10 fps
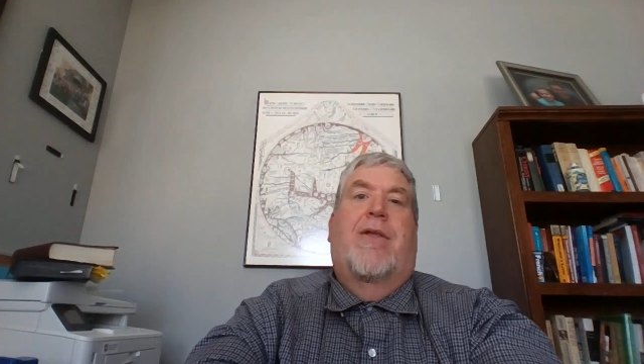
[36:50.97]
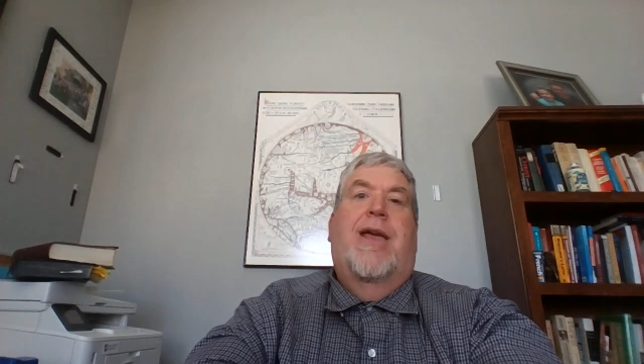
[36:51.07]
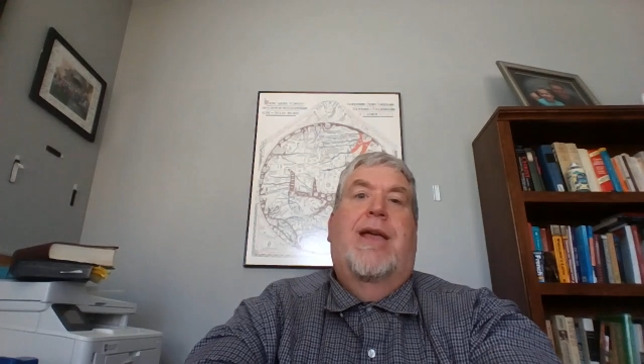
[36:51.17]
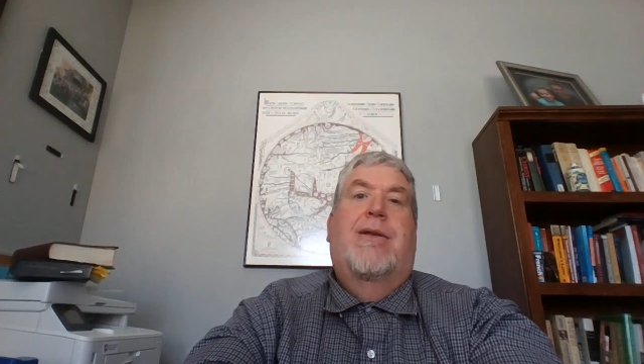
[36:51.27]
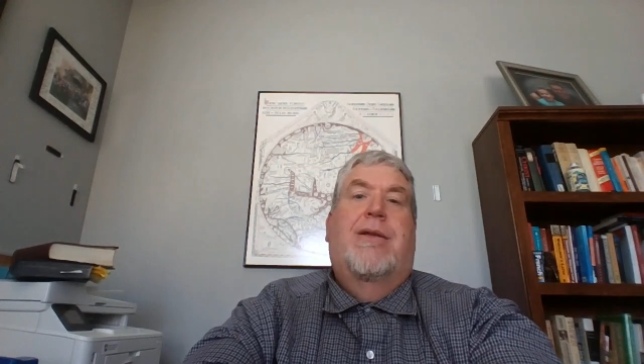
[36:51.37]
Now
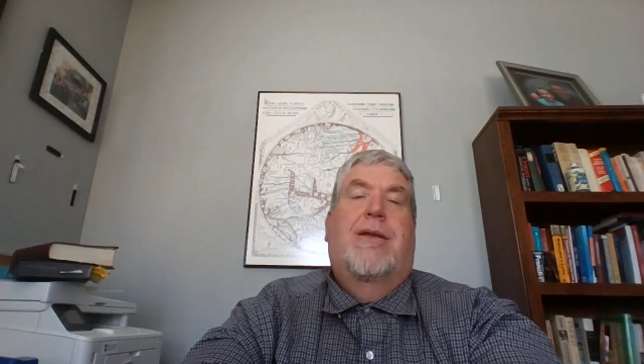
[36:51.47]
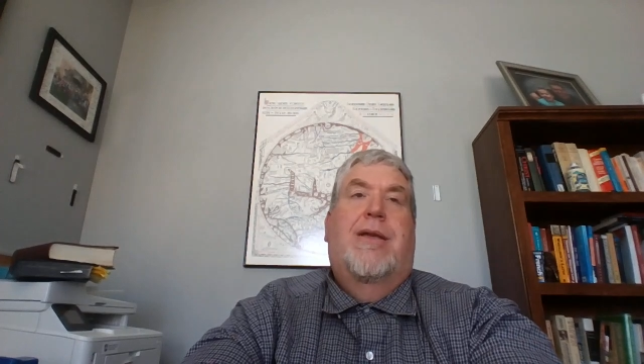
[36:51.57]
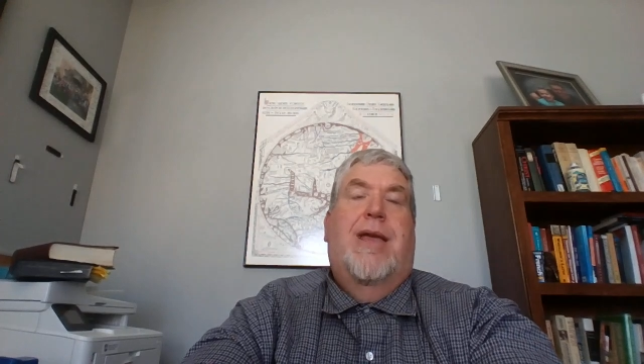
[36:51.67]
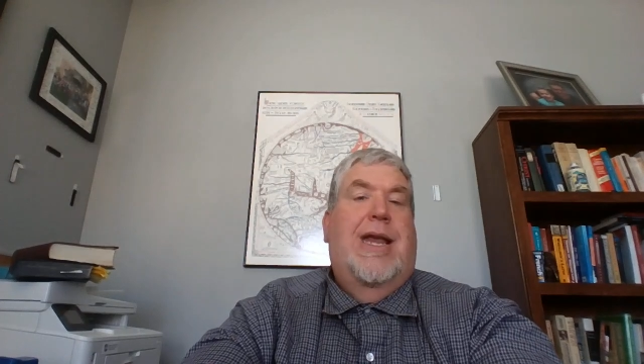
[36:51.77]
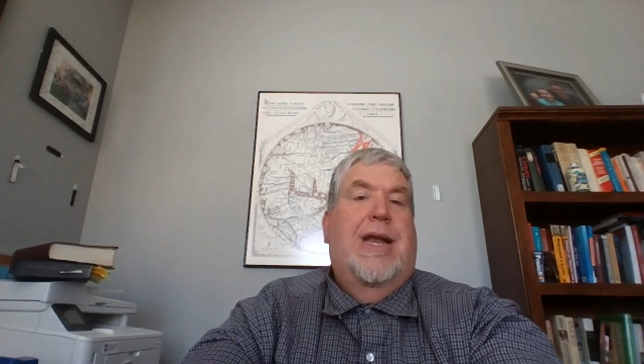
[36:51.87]

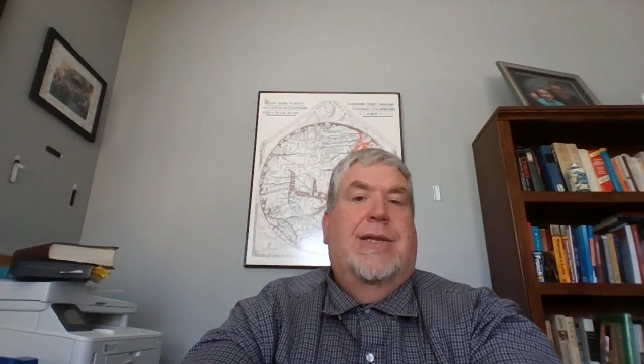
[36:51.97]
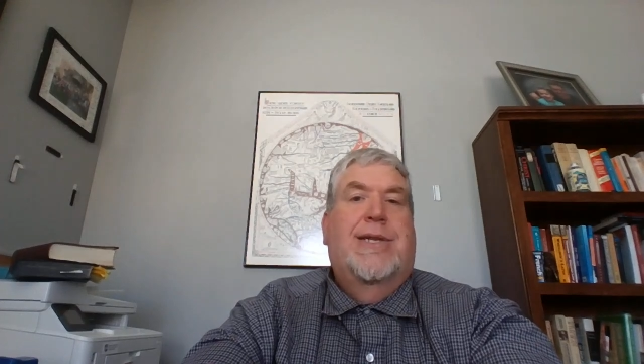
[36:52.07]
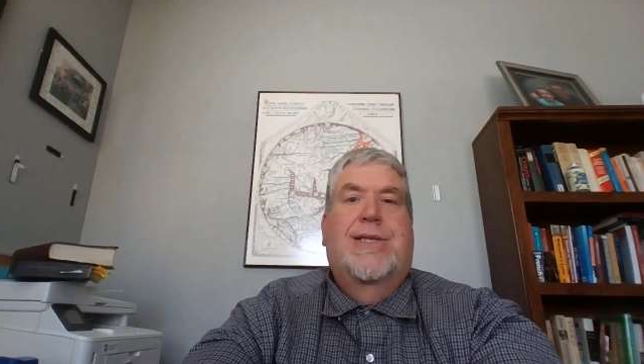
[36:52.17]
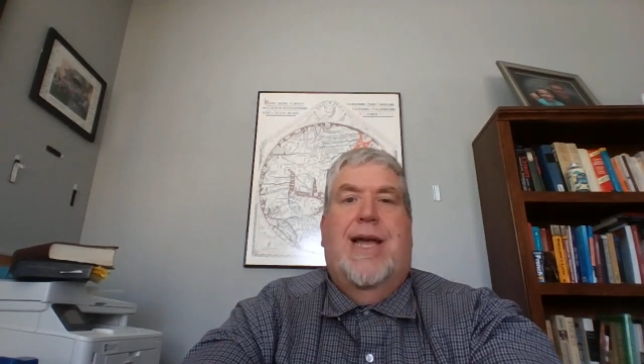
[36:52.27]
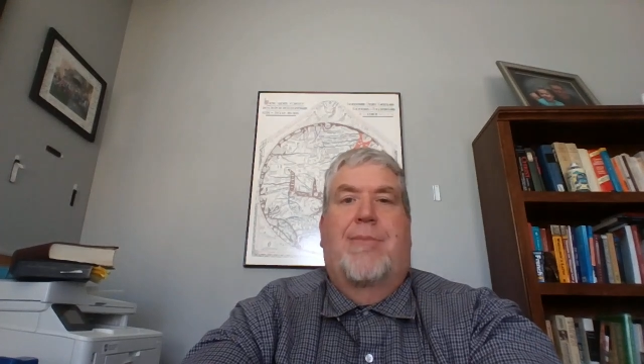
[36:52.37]
he
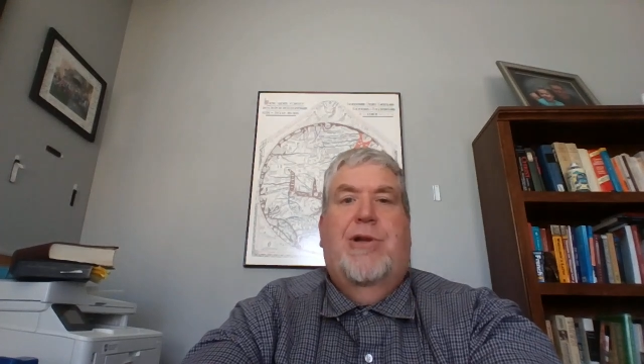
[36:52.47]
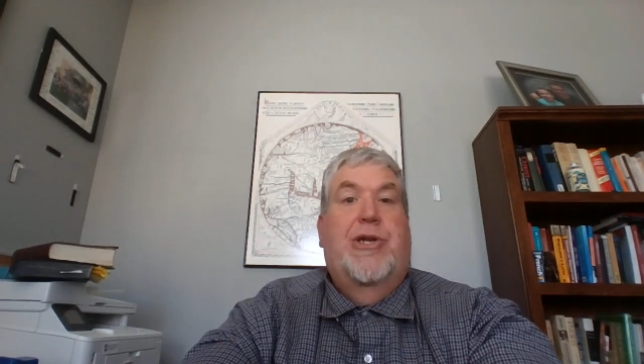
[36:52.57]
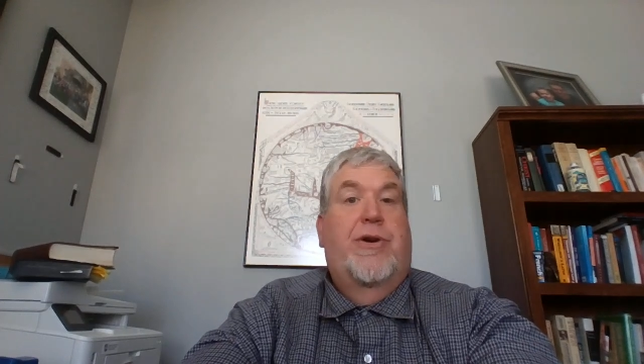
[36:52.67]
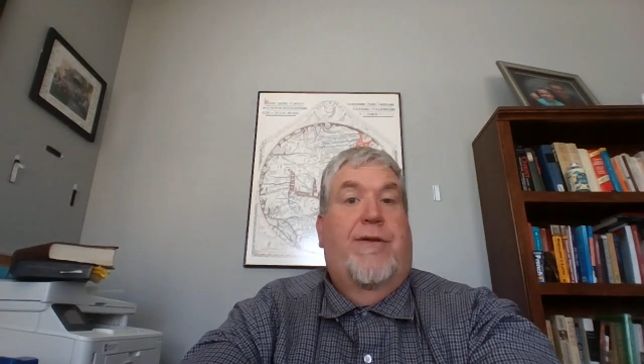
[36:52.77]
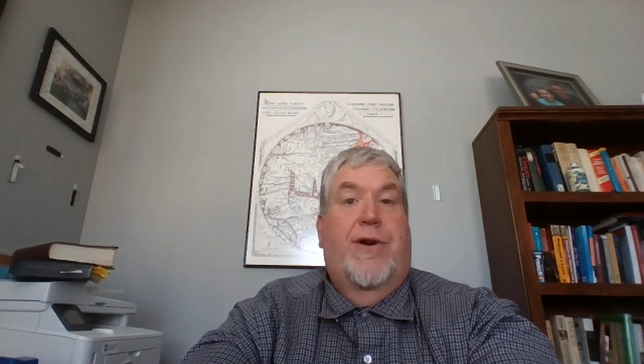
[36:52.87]
doesn't
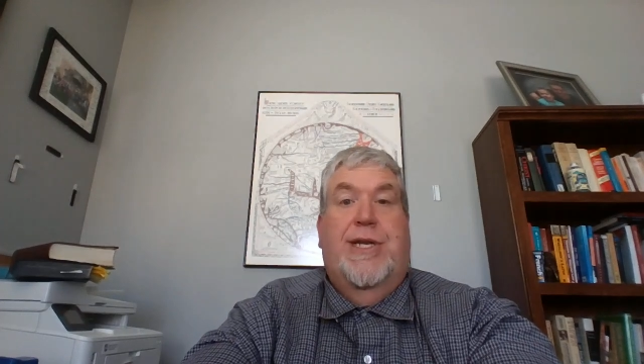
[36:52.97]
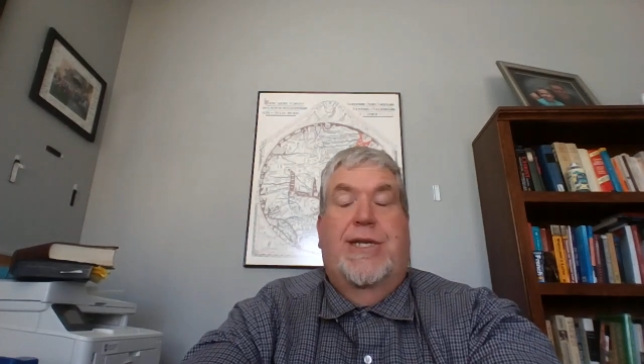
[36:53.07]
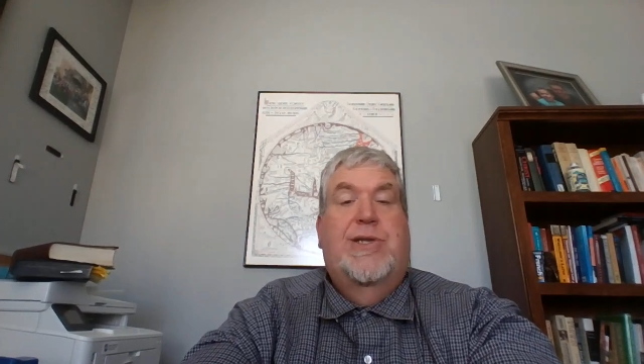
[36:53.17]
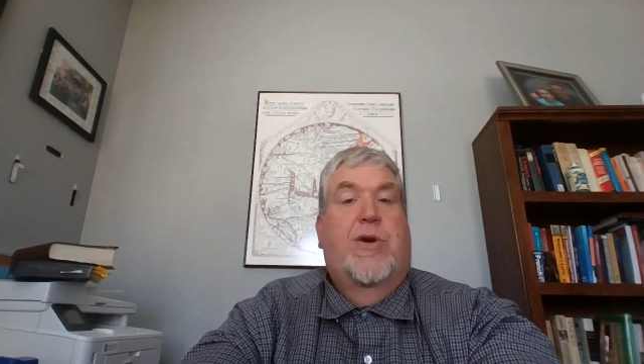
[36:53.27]
establish universities;